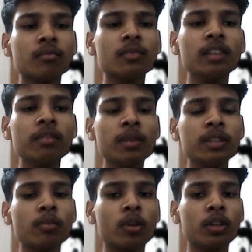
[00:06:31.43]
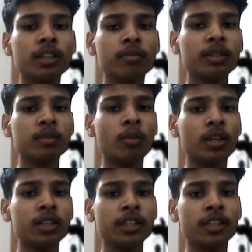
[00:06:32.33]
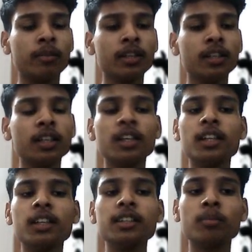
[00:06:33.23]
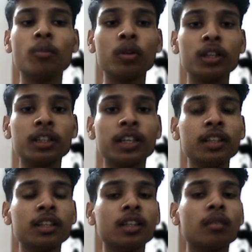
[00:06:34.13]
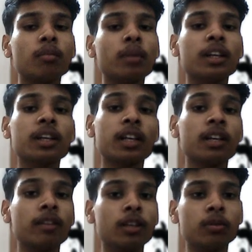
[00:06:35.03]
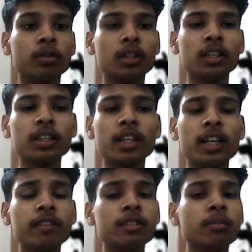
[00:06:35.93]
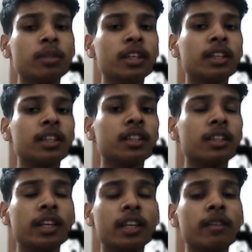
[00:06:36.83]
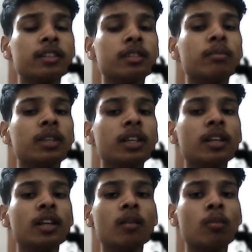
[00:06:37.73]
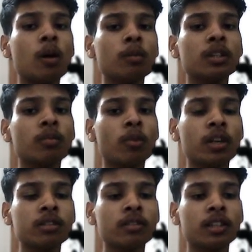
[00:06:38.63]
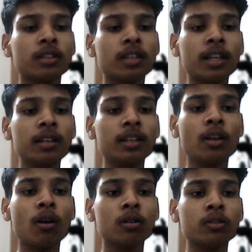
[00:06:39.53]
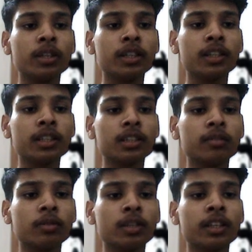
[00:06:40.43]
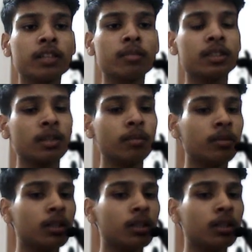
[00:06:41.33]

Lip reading: if my smallest element is smaller than my current value, then I will simply pop the smallest one and also decrease my sum